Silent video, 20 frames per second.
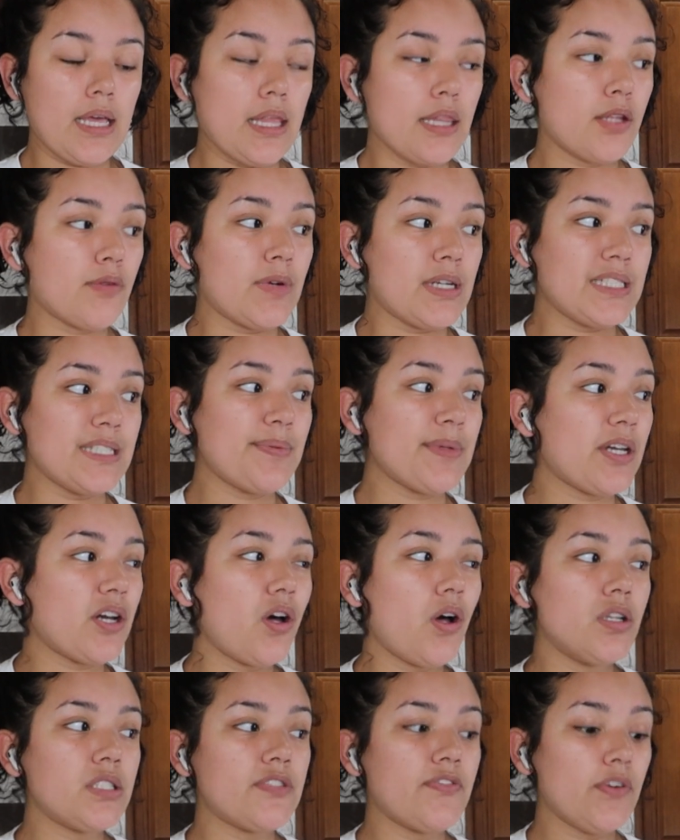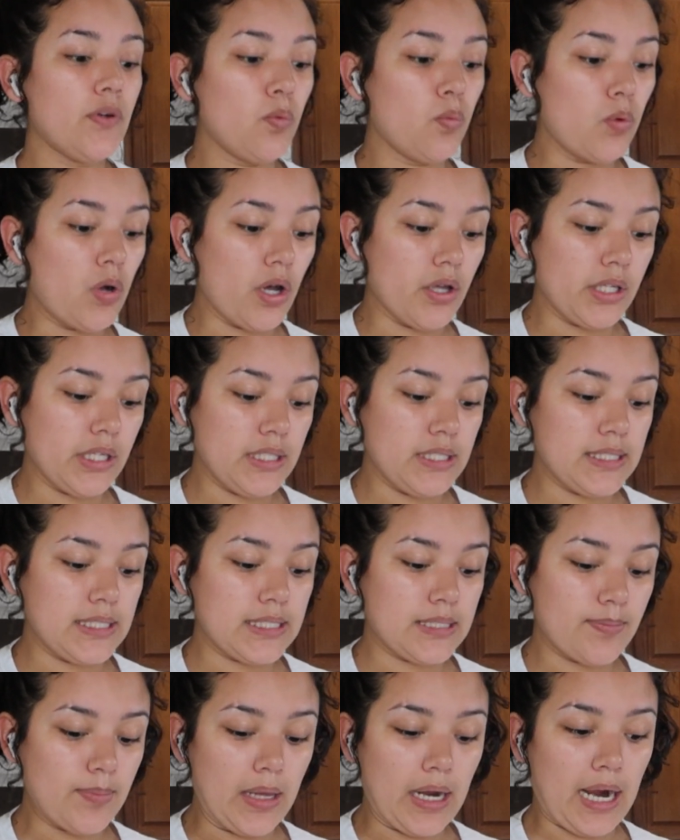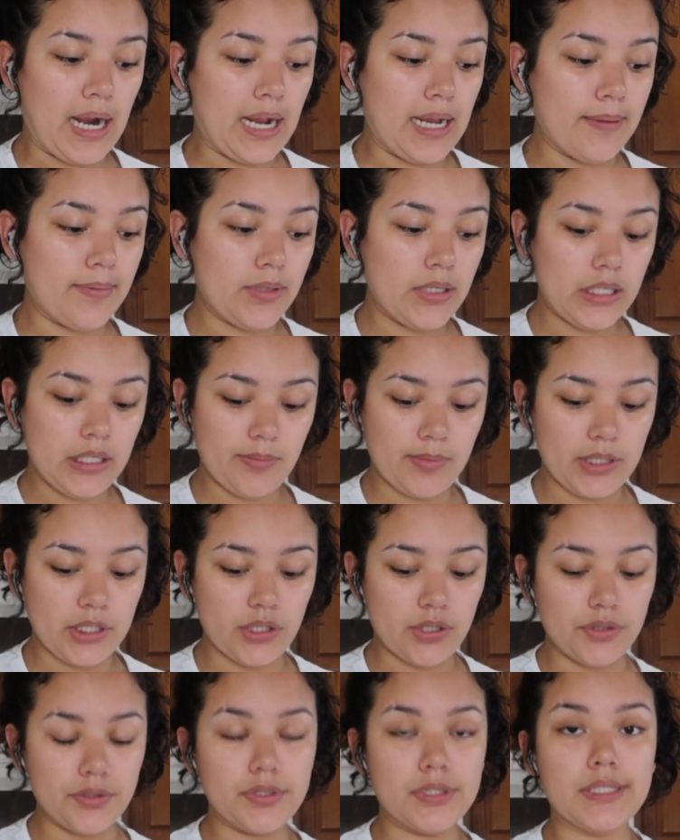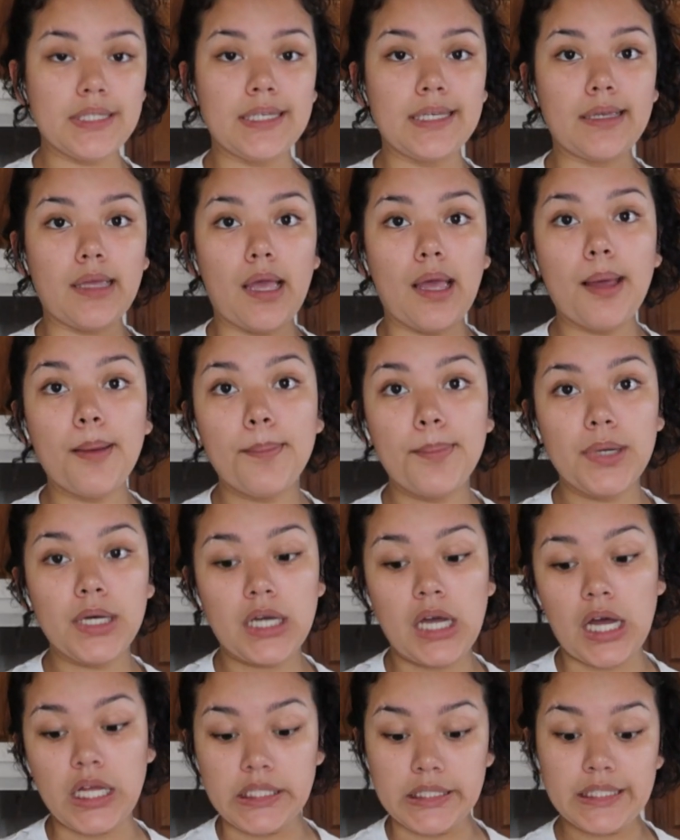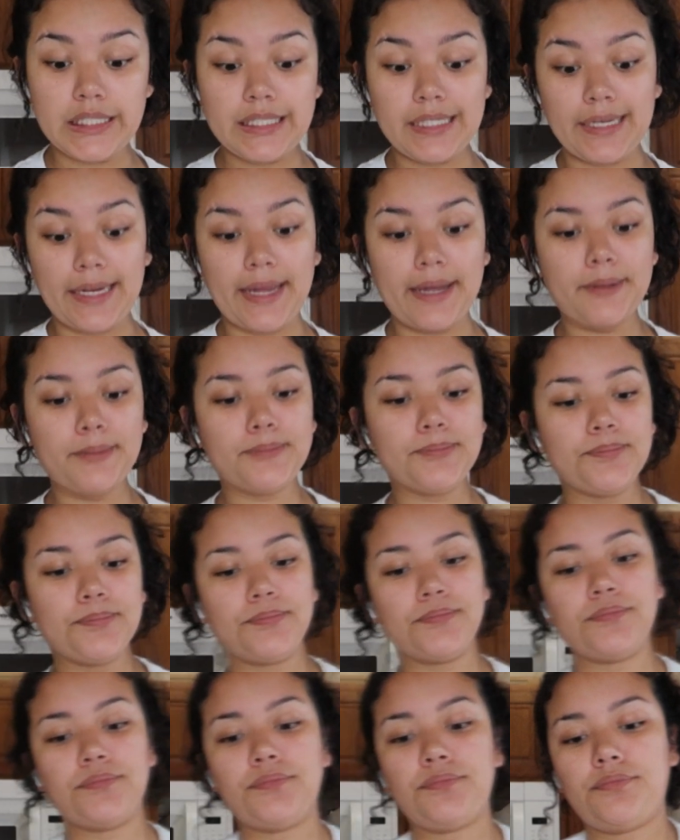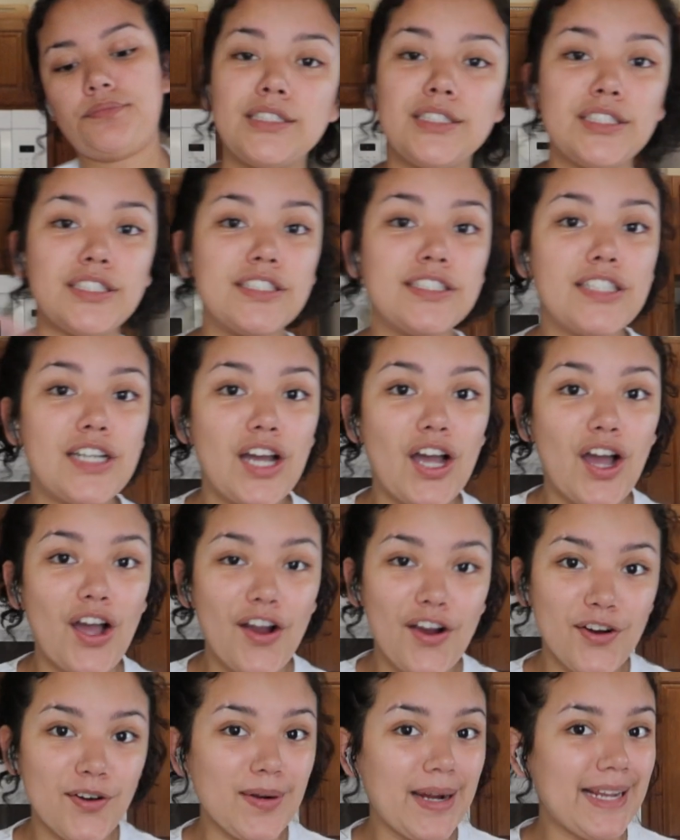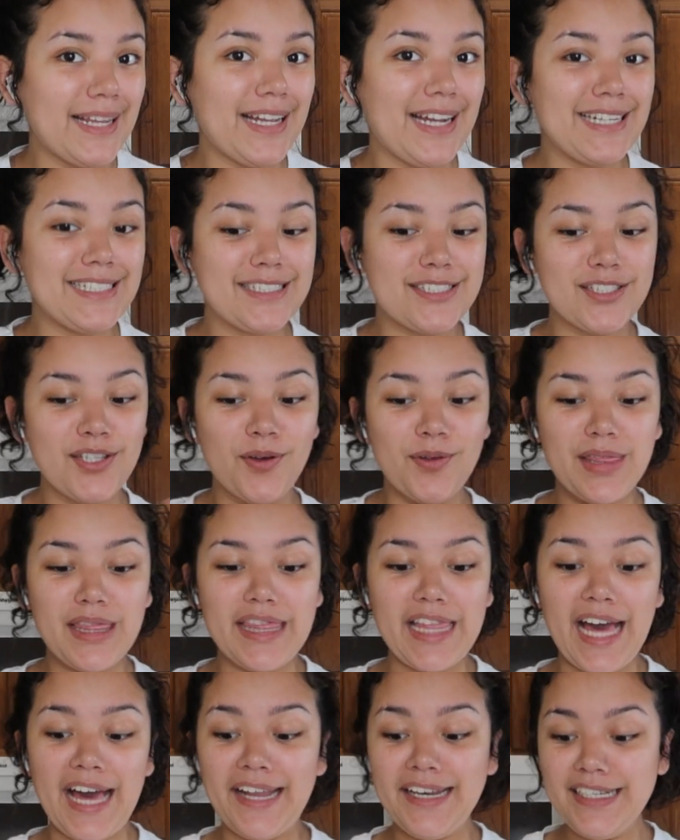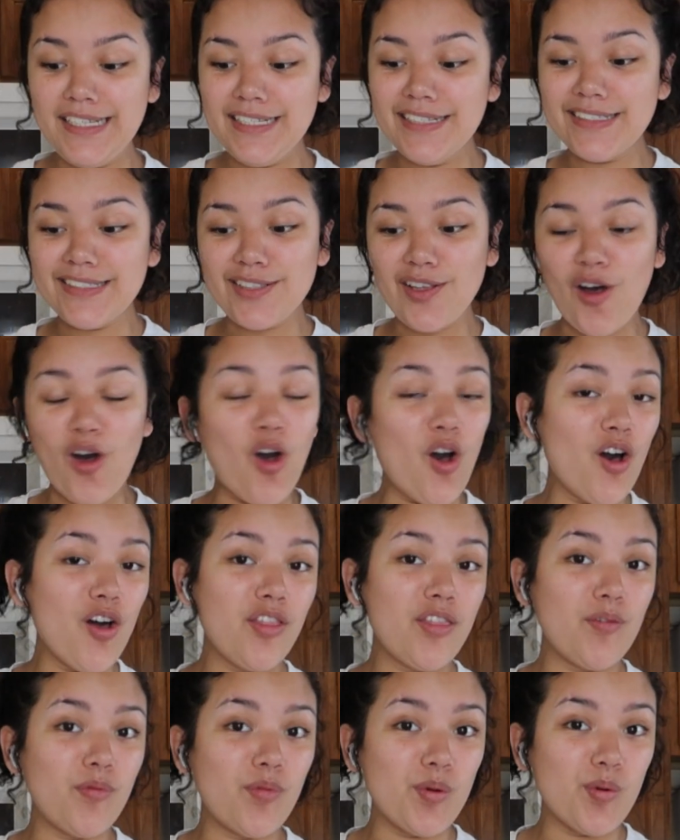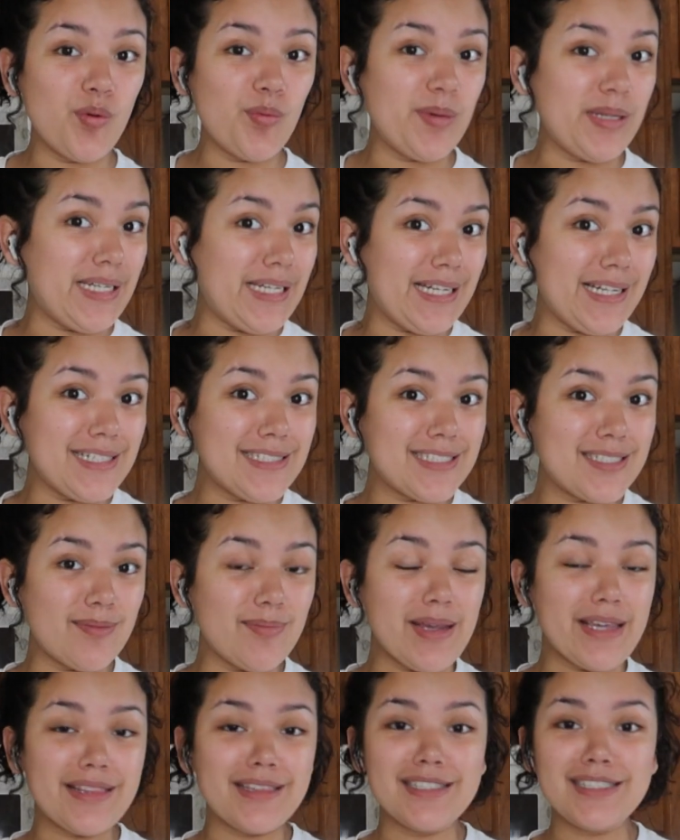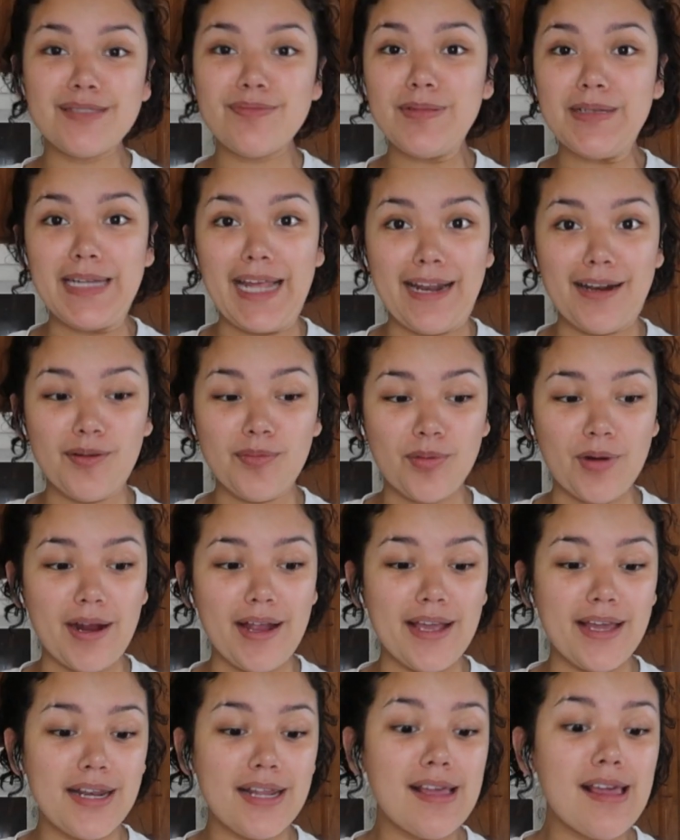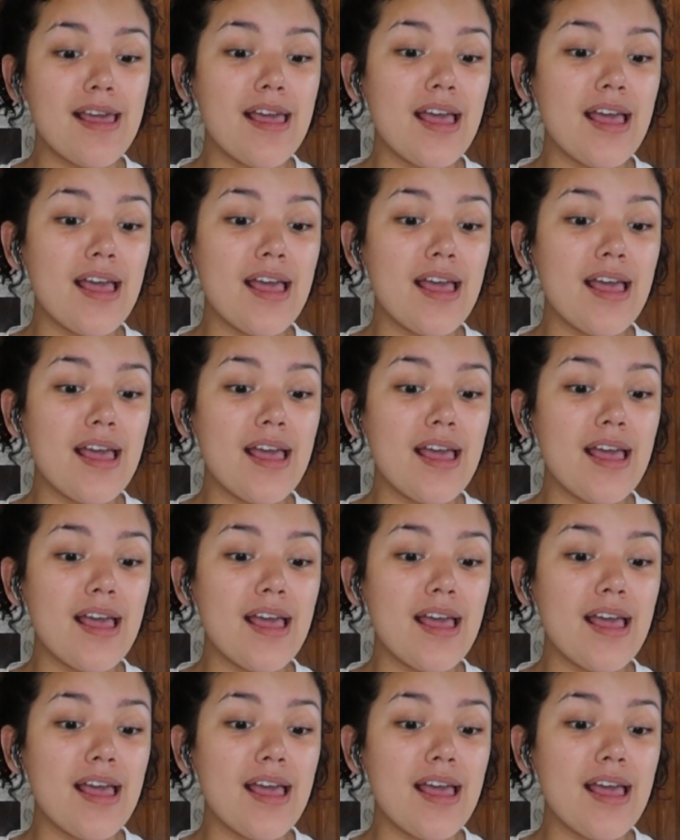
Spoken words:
The recipe calls for walnuts, but I'm going to be using pecans today. Alright guys, so that is all that we will be needing to make this banana bread.